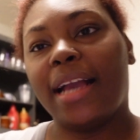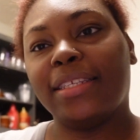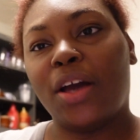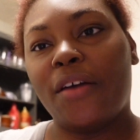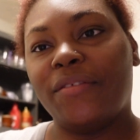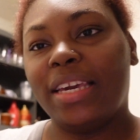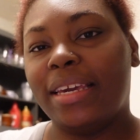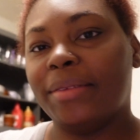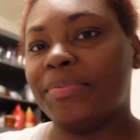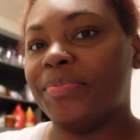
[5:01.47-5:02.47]
iced
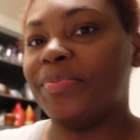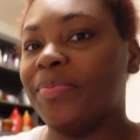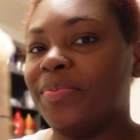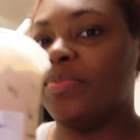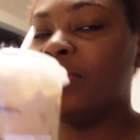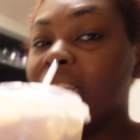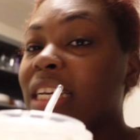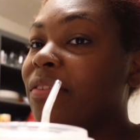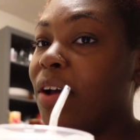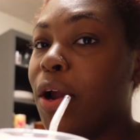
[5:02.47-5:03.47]
coffee.
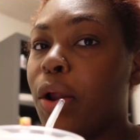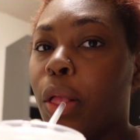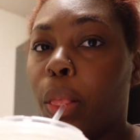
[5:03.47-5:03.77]
It's fire.